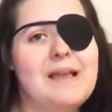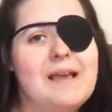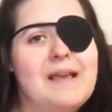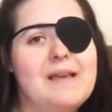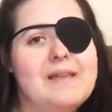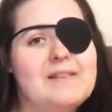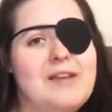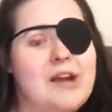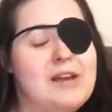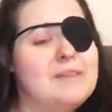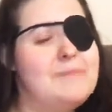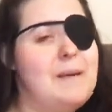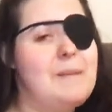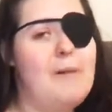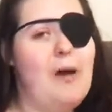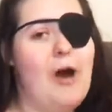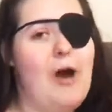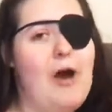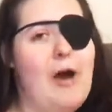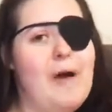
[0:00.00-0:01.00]
talked to my
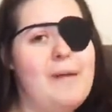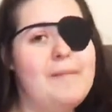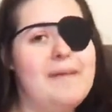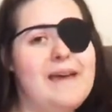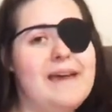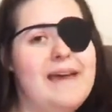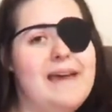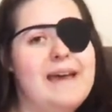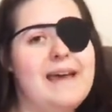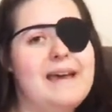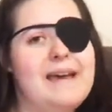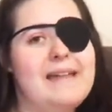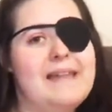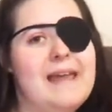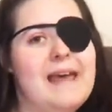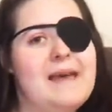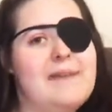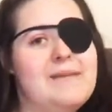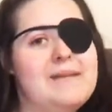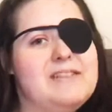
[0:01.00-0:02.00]
mom and
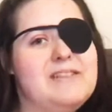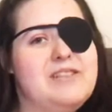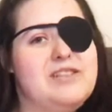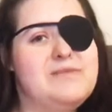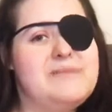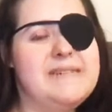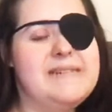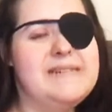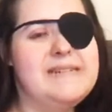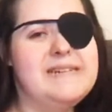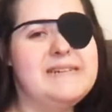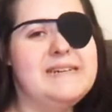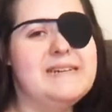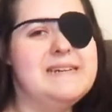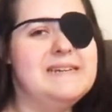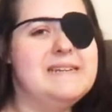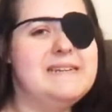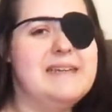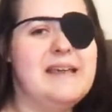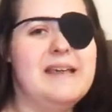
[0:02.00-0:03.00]
like messaged me
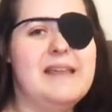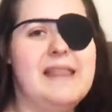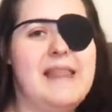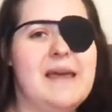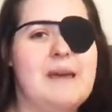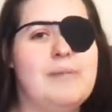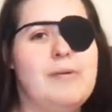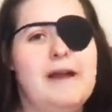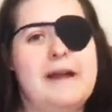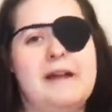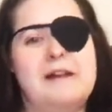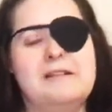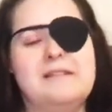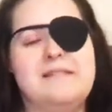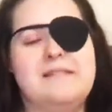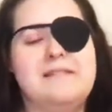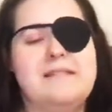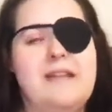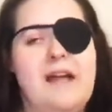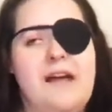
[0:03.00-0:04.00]
and sent like prayers
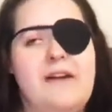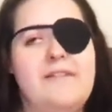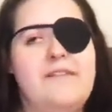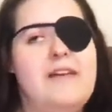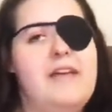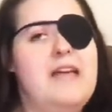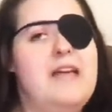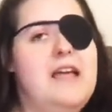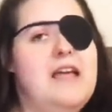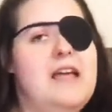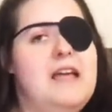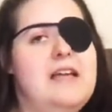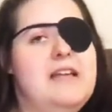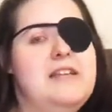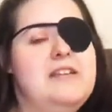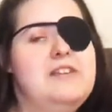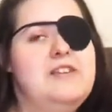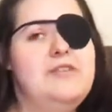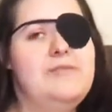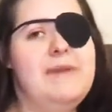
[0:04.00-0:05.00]
and stuff
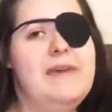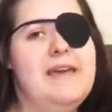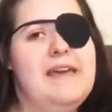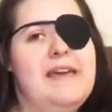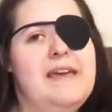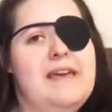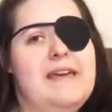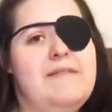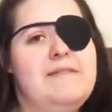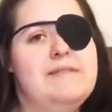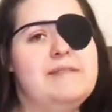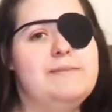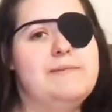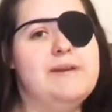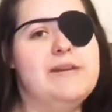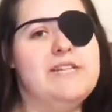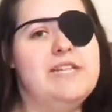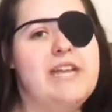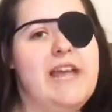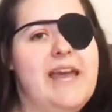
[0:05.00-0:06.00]
to me. It was
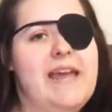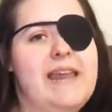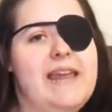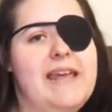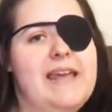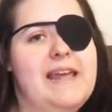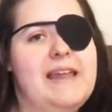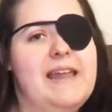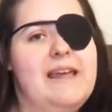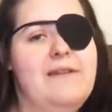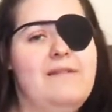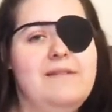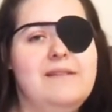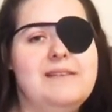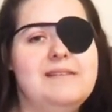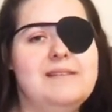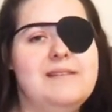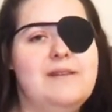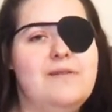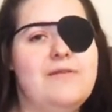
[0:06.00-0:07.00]
appreciated. It
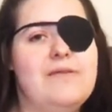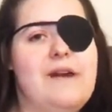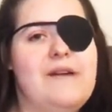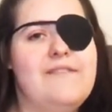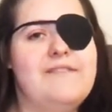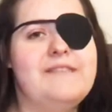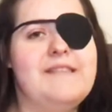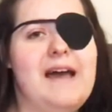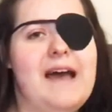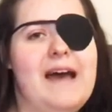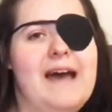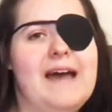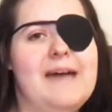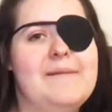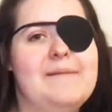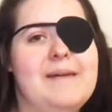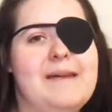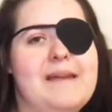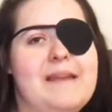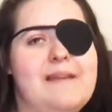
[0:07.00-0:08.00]
was a rough
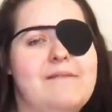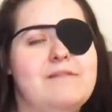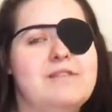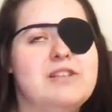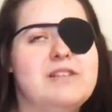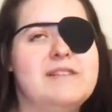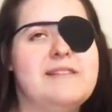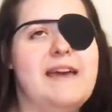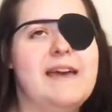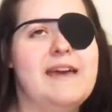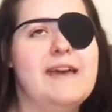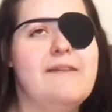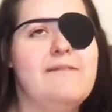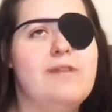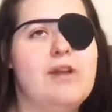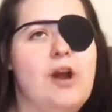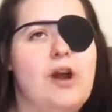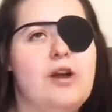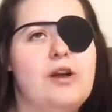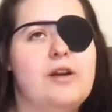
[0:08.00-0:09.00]
time, and it was just like
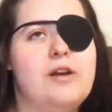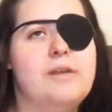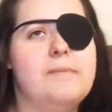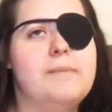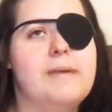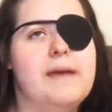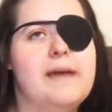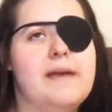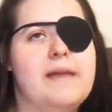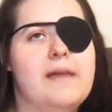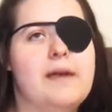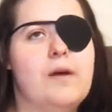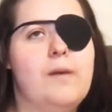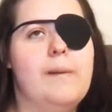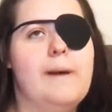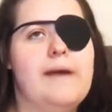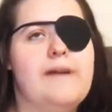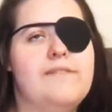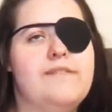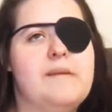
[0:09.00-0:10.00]
even harder being like
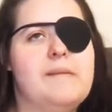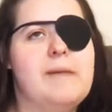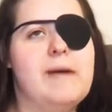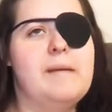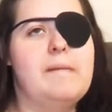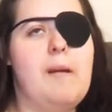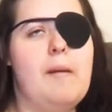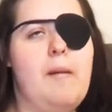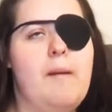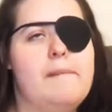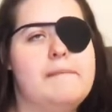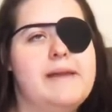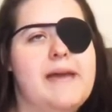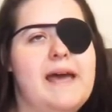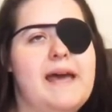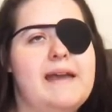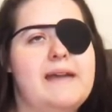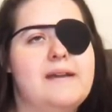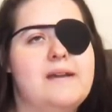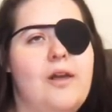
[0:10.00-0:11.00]
away from like my mom and
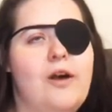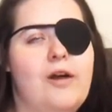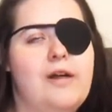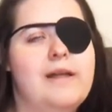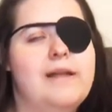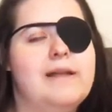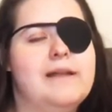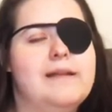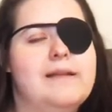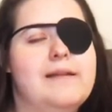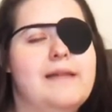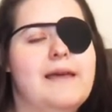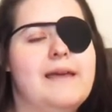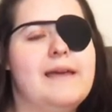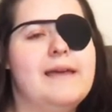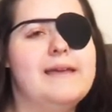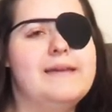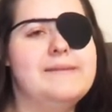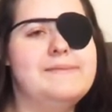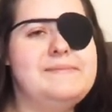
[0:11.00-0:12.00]
dad and Dalton, and
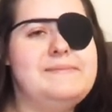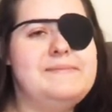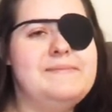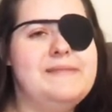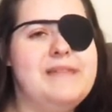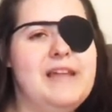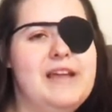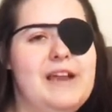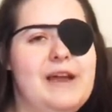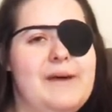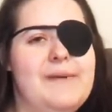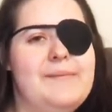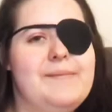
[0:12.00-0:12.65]
like, you know,